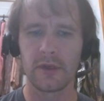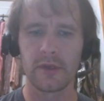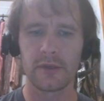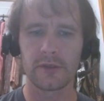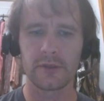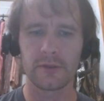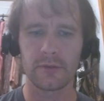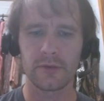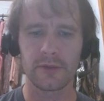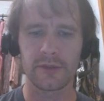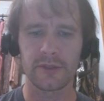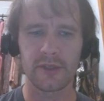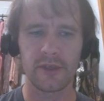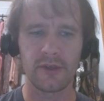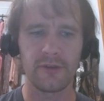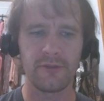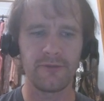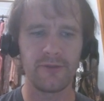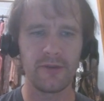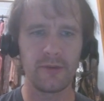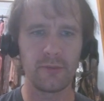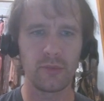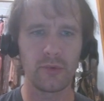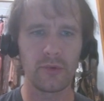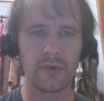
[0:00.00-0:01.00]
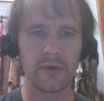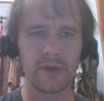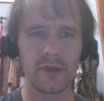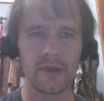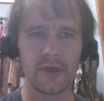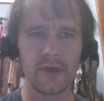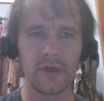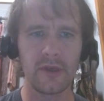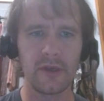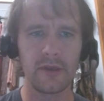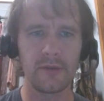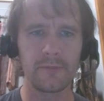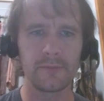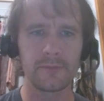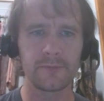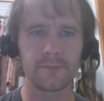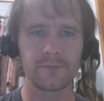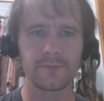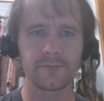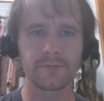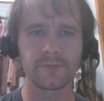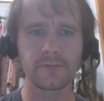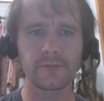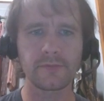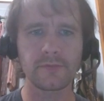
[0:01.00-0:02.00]
So we'll say fib1k
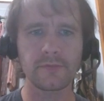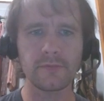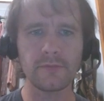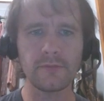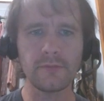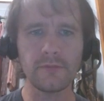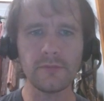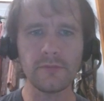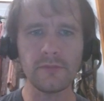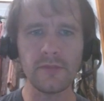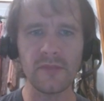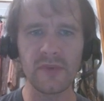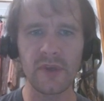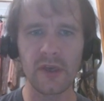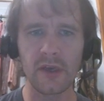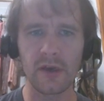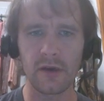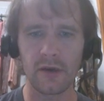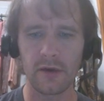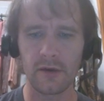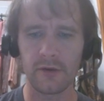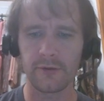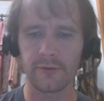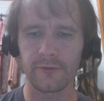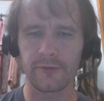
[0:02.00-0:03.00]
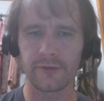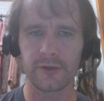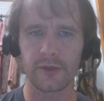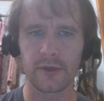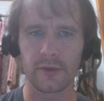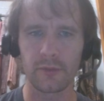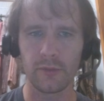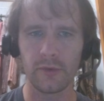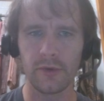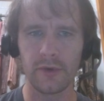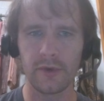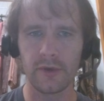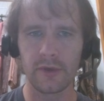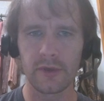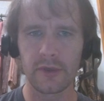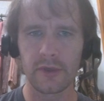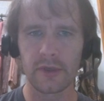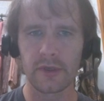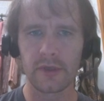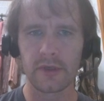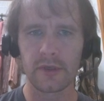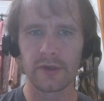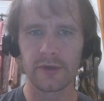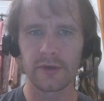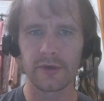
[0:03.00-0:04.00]
of term 1,
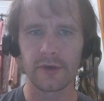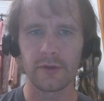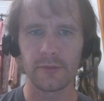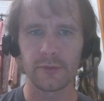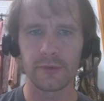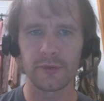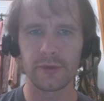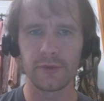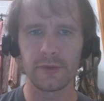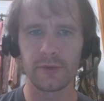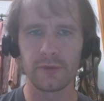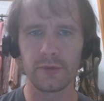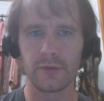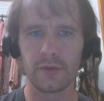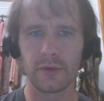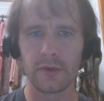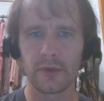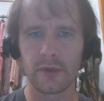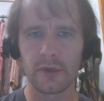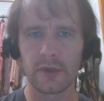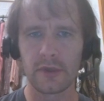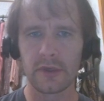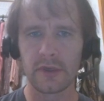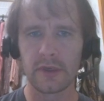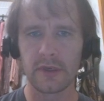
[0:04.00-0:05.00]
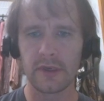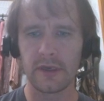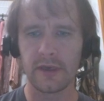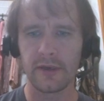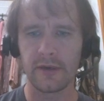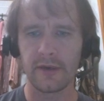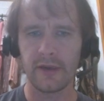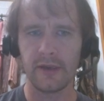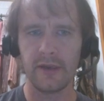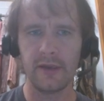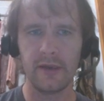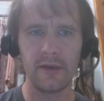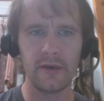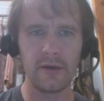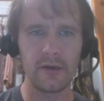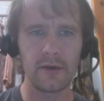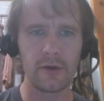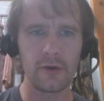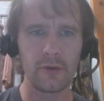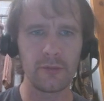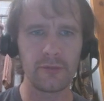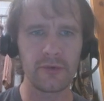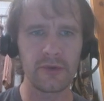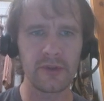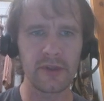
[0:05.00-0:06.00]
term 2, and n, and
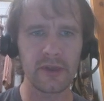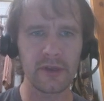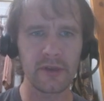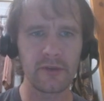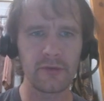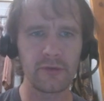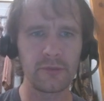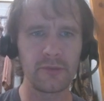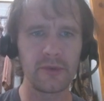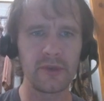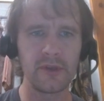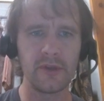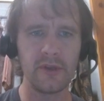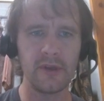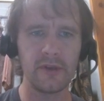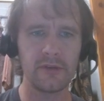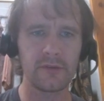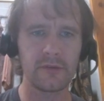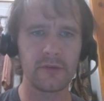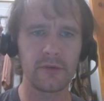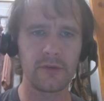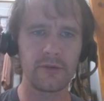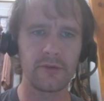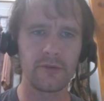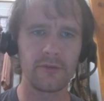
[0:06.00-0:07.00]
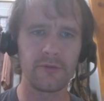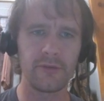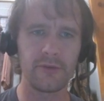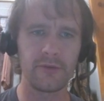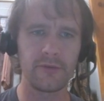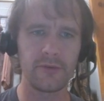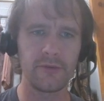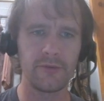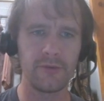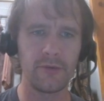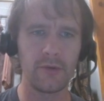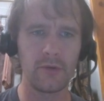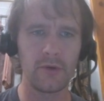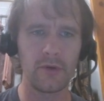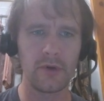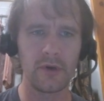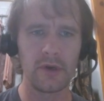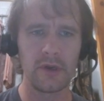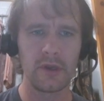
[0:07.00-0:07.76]
hopefully that gives me, yes, 154,